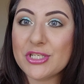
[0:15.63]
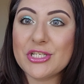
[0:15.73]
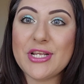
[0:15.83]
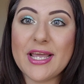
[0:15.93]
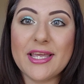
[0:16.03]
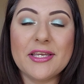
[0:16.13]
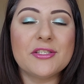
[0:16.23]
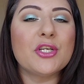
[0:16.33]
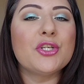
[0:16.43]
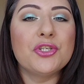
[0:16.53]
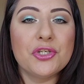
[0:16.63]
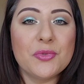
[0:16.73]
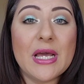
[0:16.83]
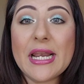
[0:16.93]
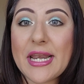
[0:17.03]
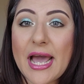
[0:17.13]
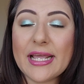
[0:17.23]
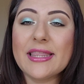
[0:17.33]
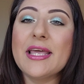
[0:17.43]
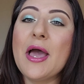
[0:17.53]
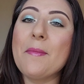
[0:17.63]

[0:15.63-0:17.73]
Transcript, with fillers: Today is June 9th.